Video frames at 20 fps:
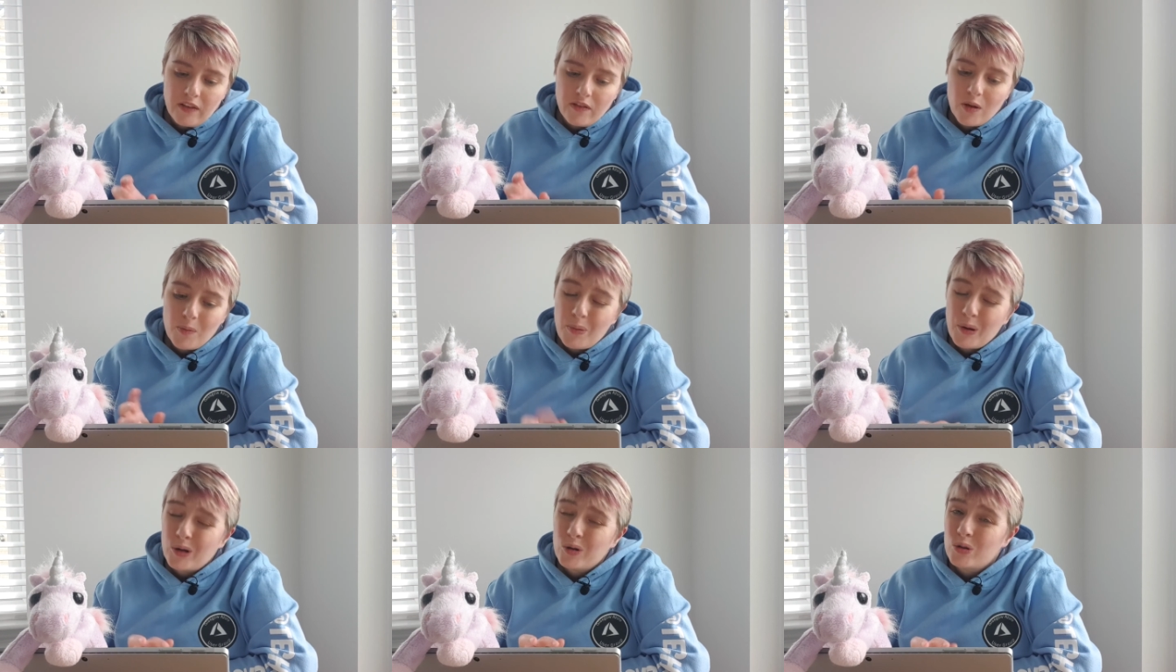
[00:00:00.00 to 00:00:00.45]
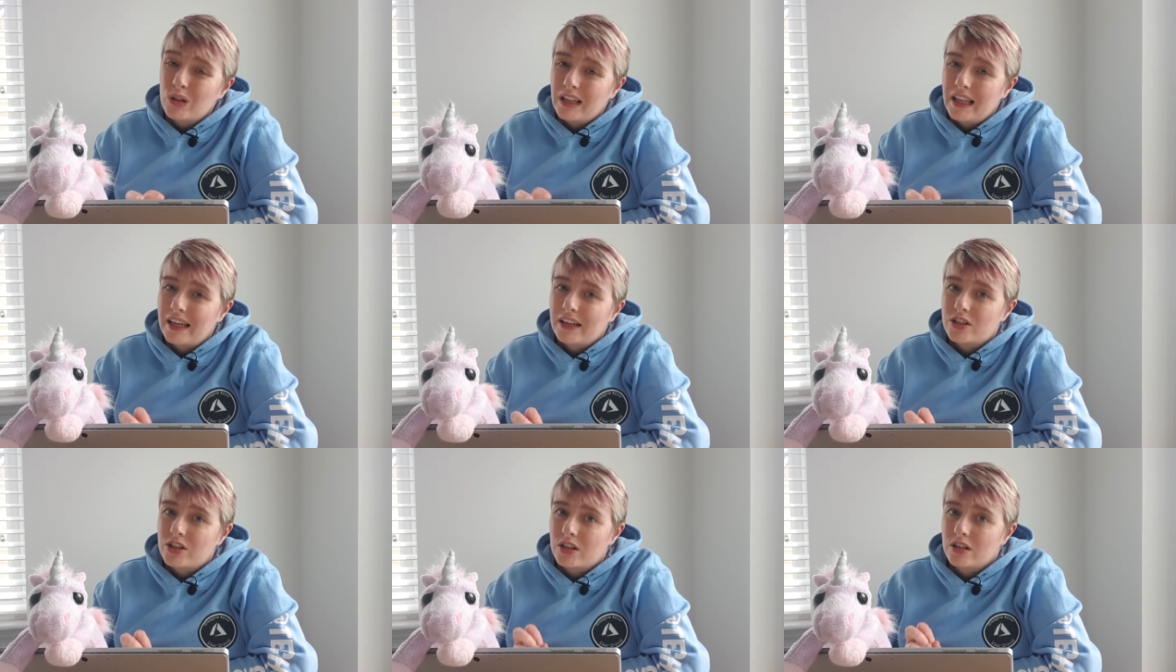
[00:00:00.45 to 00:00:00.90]
The Borough
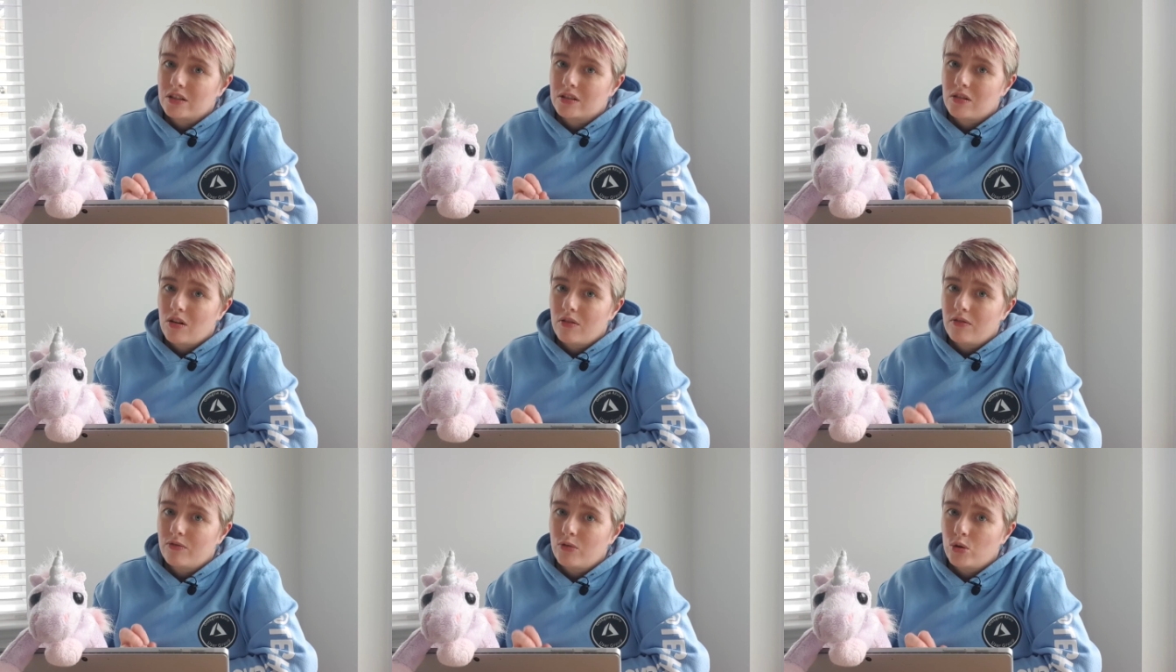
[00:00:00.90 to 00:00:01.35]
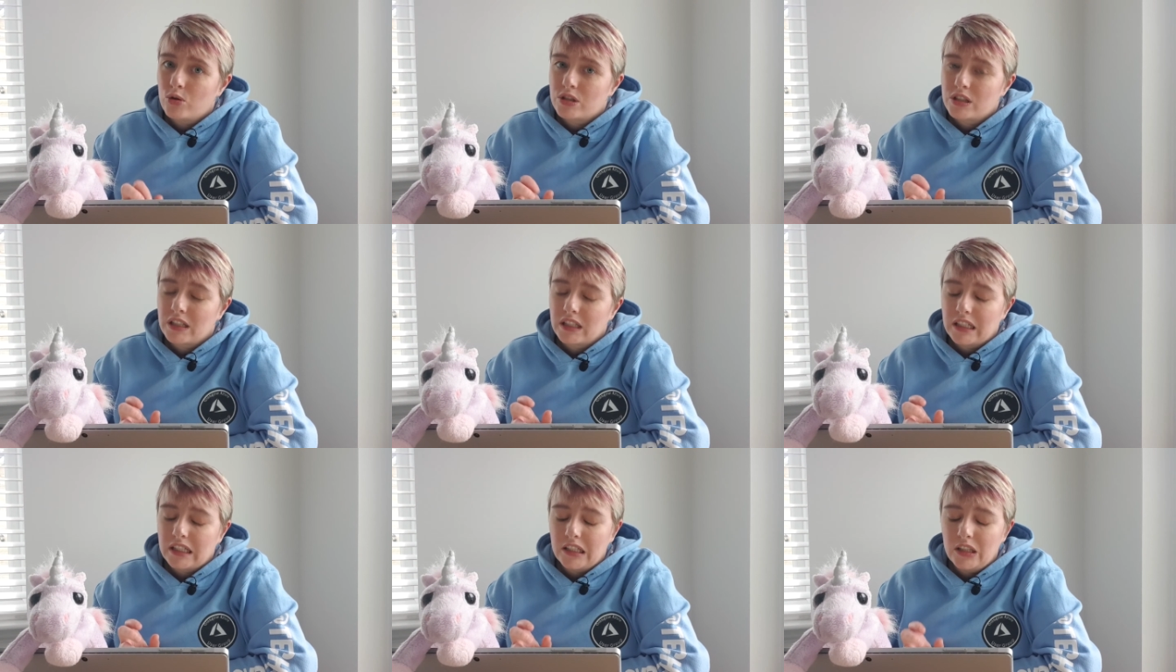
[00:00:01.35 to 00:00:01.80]
Collection is
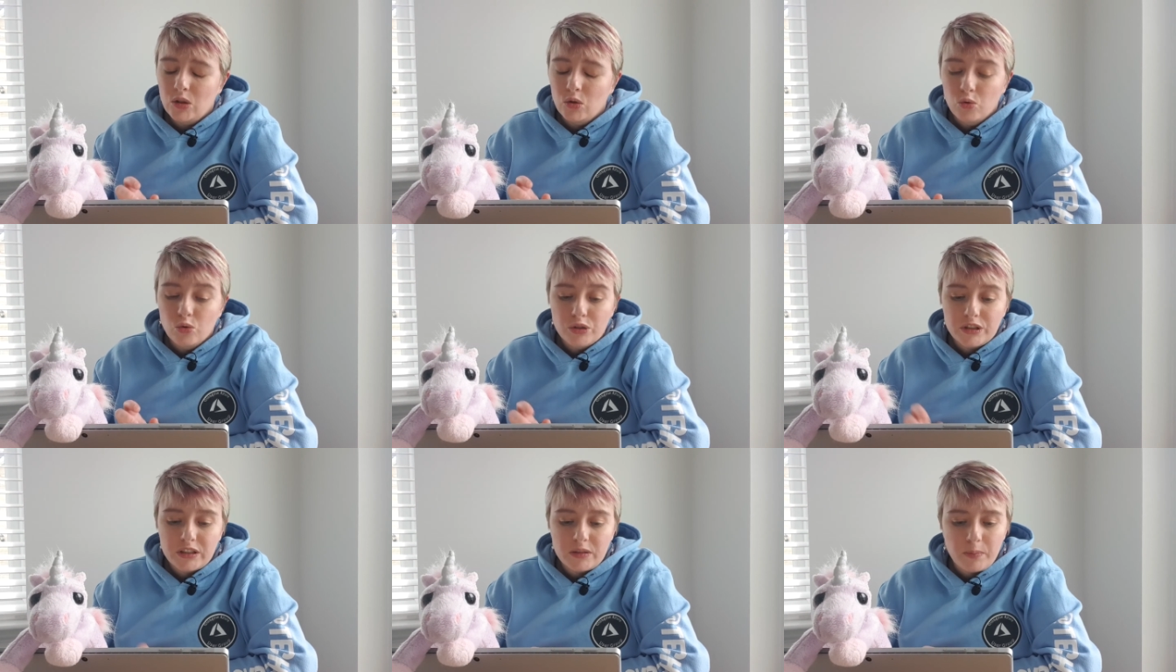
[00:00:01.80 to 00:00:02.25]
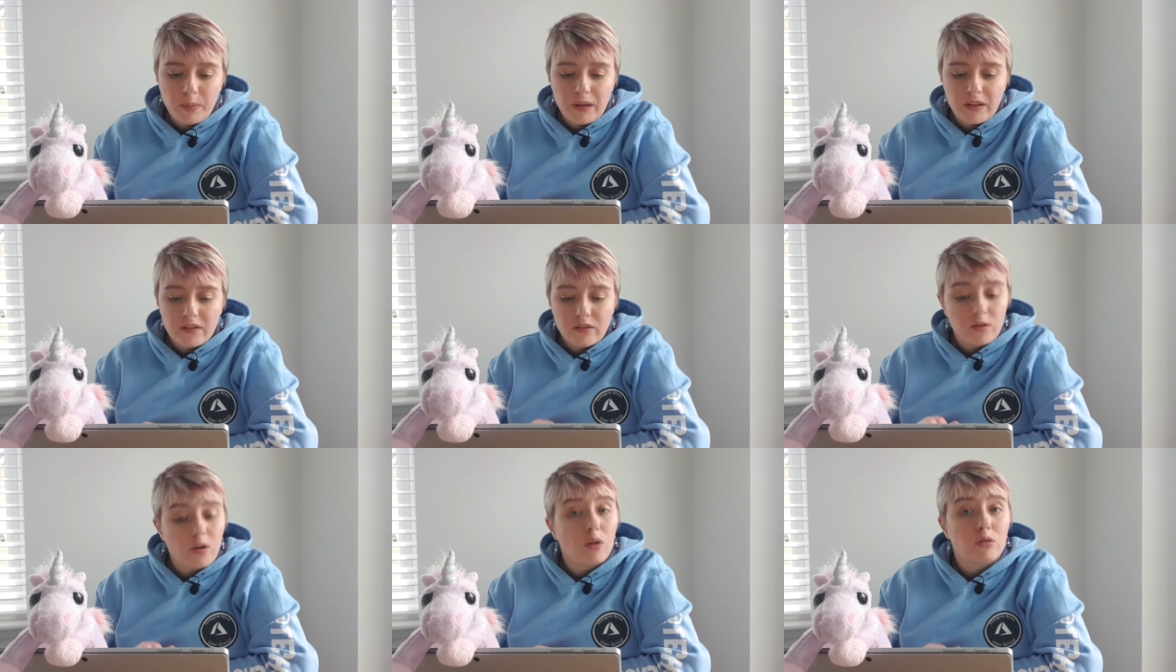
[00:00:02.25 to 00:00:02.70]
unfortunately closed,
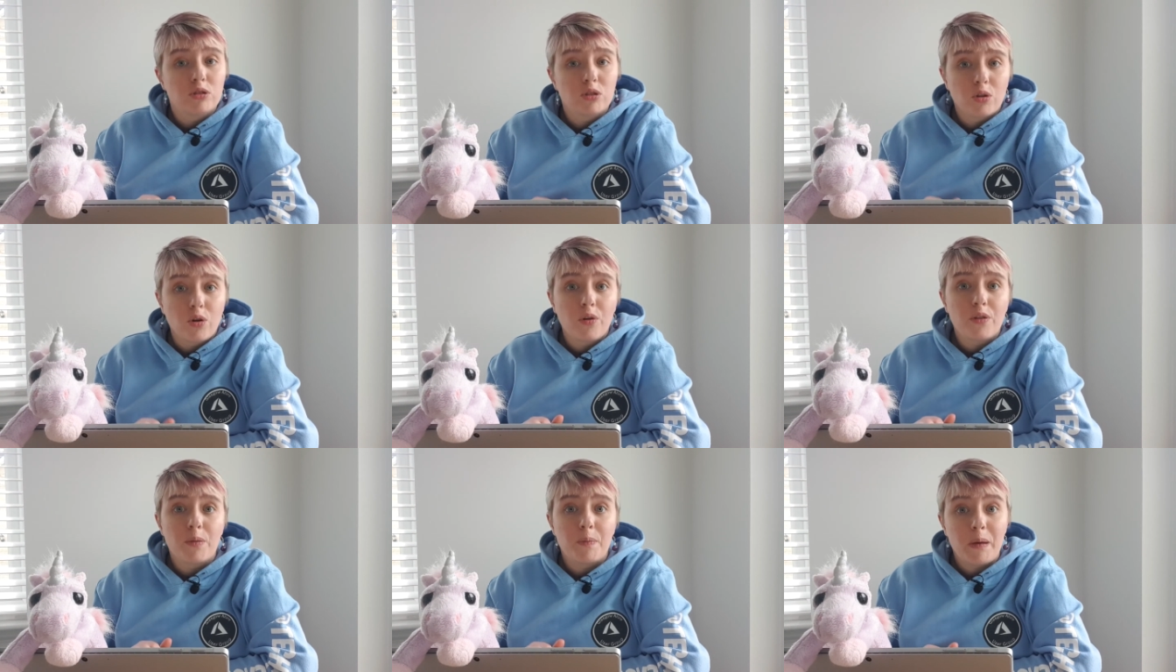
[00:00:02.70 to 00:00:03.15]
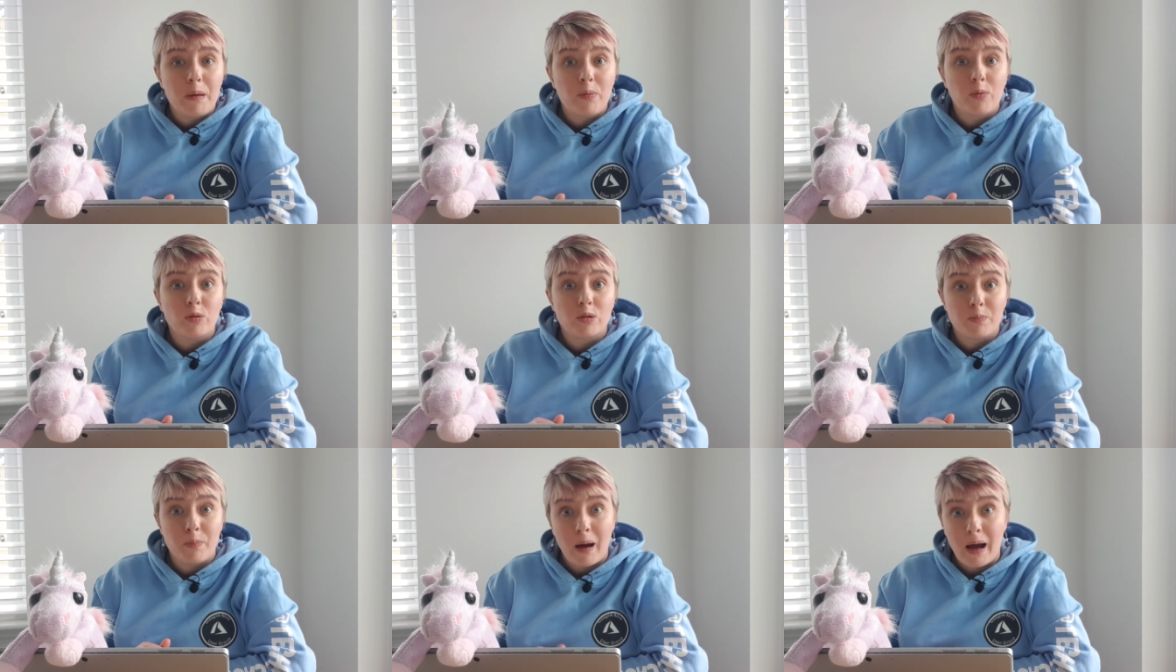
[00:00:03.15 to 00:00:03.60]
but you also got the
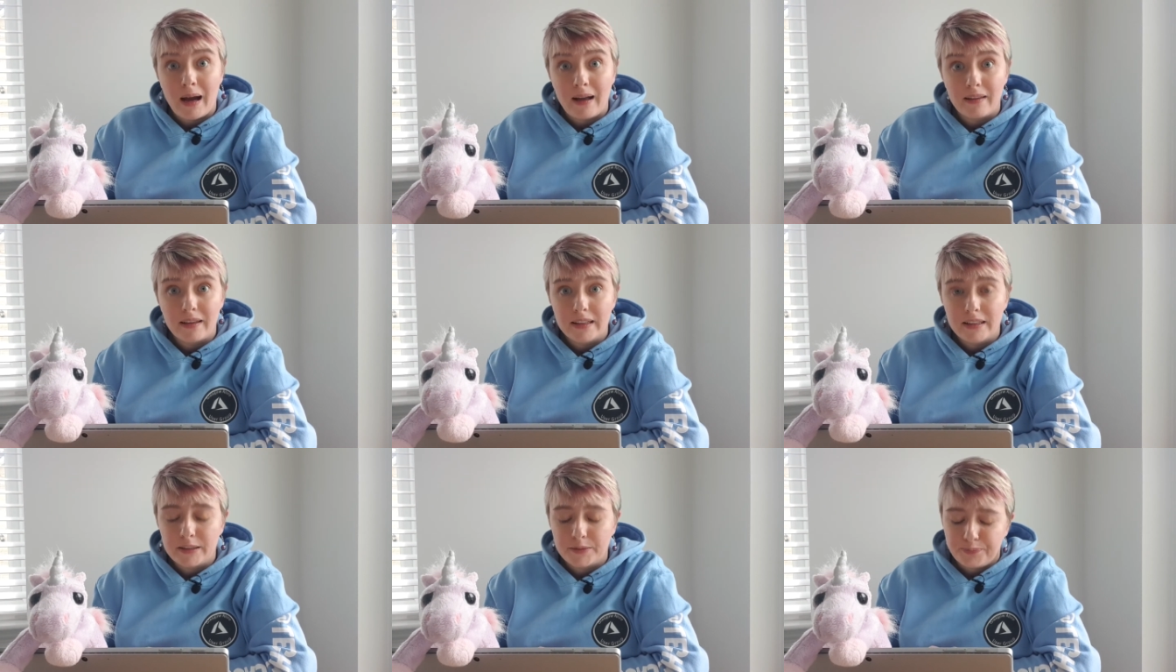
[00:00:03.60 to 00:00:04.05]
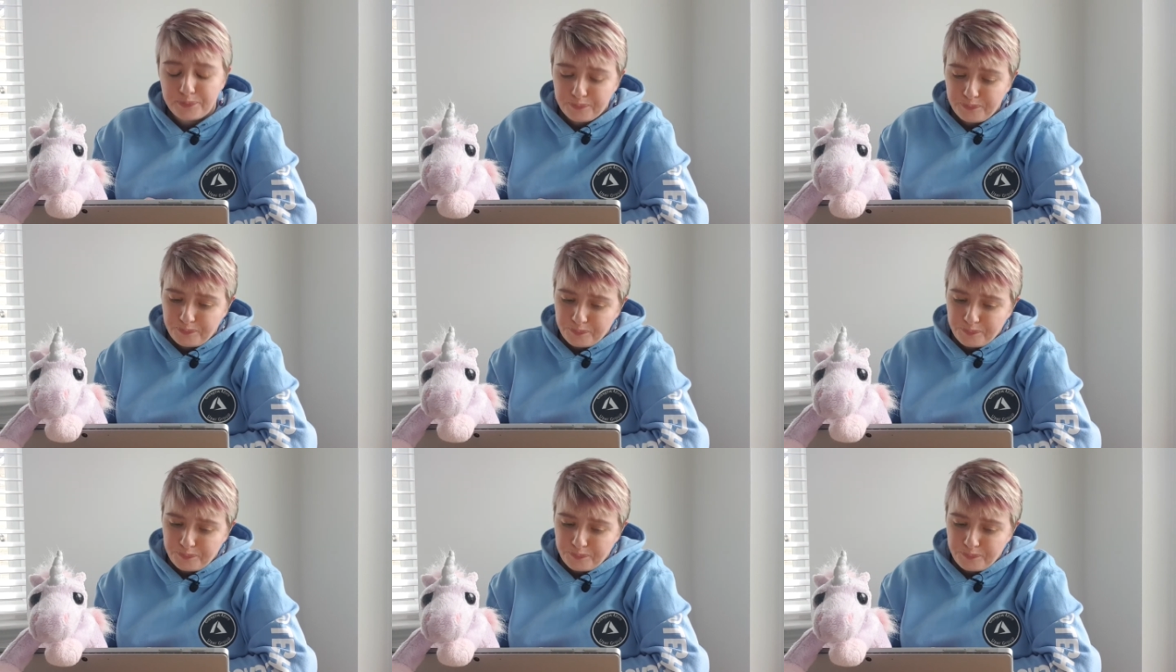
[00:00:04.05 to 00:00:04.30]
People's Palace.